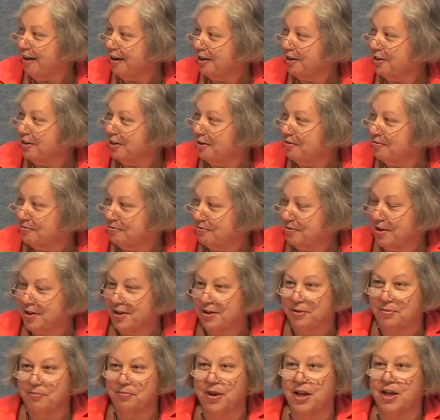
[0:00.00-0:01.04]
Cliff,
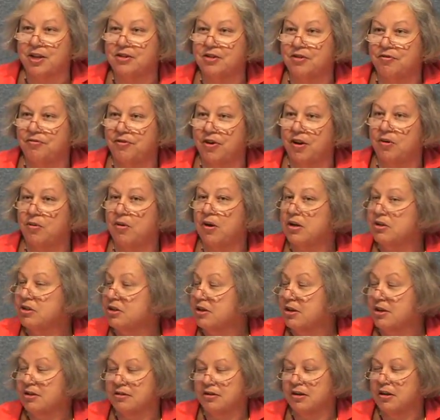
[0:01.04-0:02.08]
because the
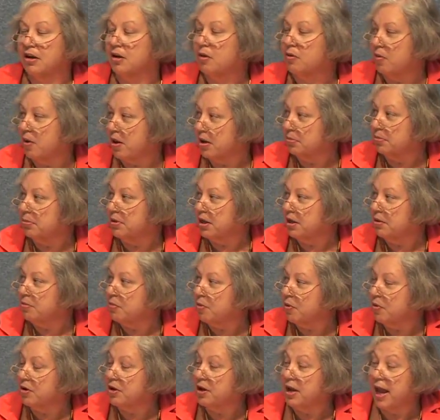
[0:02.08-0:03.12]
Federation is an incredibly
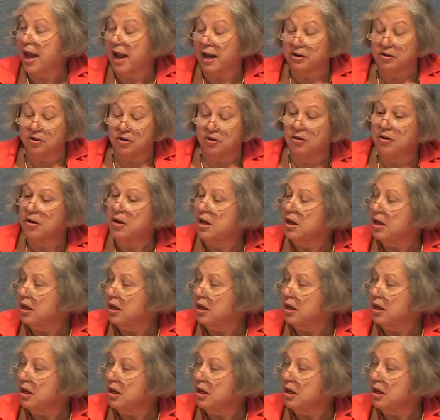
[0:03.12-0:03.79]
important actor.